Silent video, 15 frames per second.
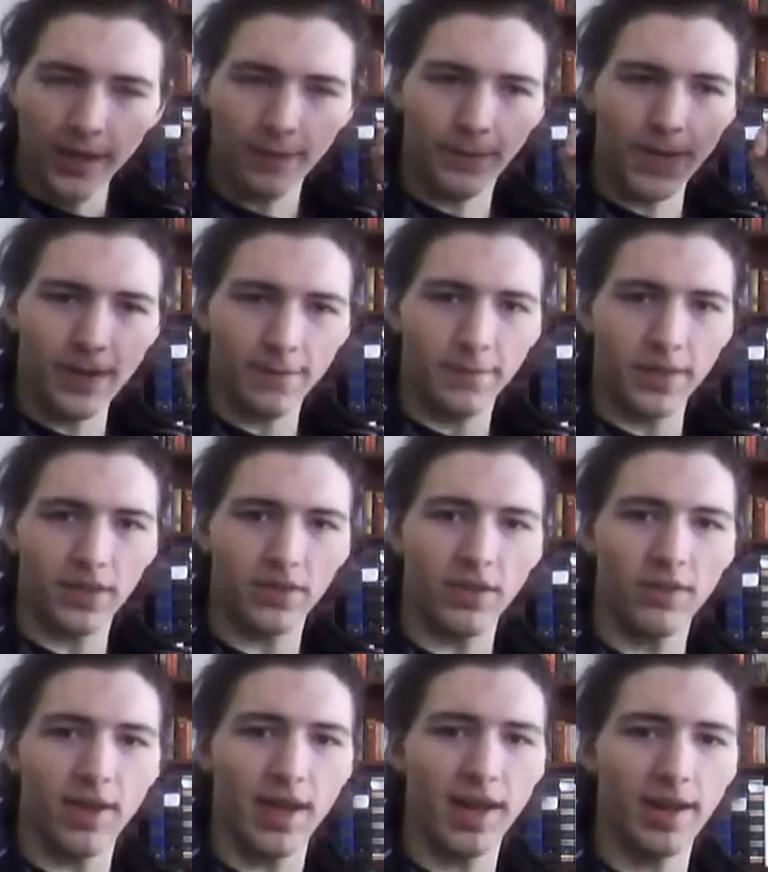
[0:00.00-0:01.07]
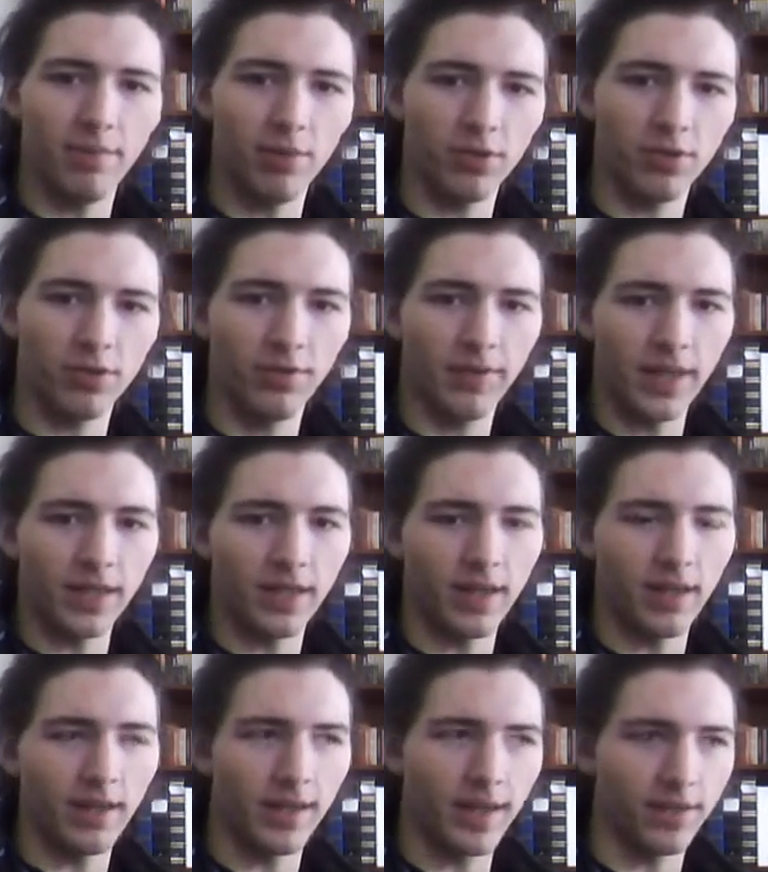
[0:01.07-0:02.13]
Kit Fisto had a personal
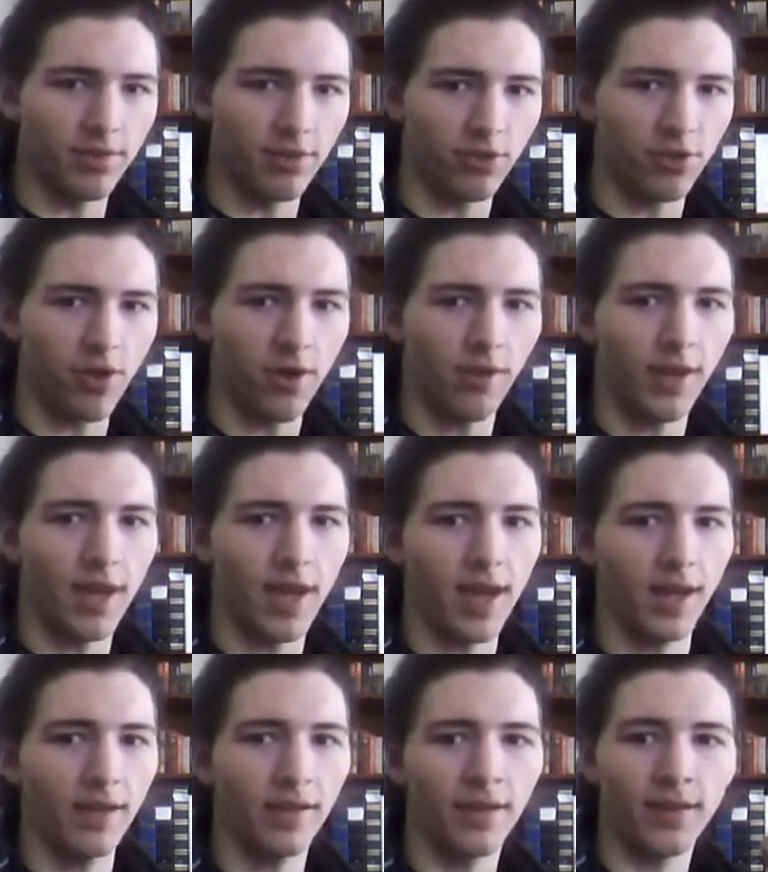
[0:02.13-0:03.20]
vendetta against the shark guy,